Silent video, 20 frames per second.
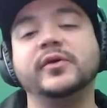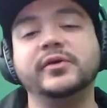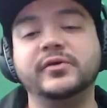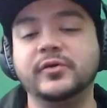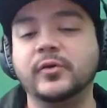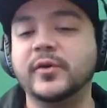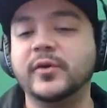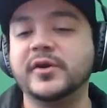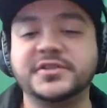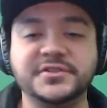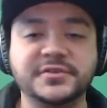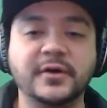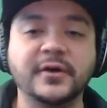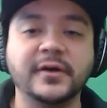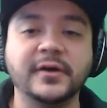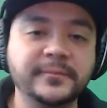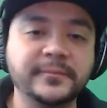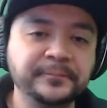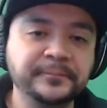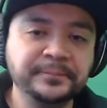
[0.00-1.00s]
You don't know where to
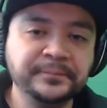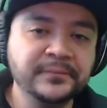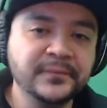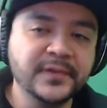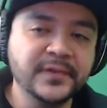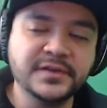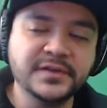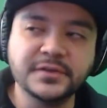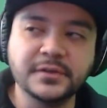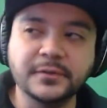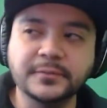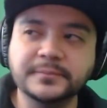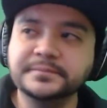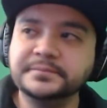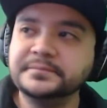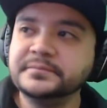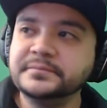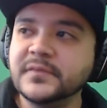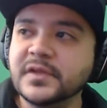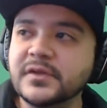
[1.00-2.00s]
start. So
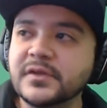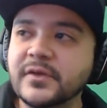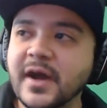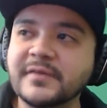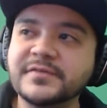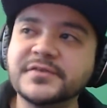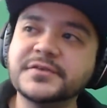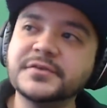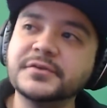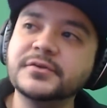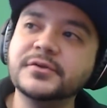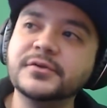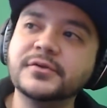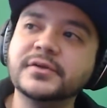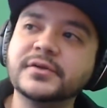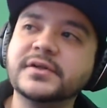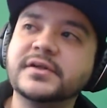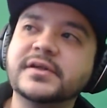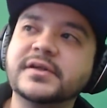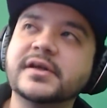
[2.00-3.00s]
you have
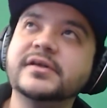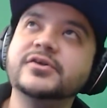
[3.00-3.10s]
to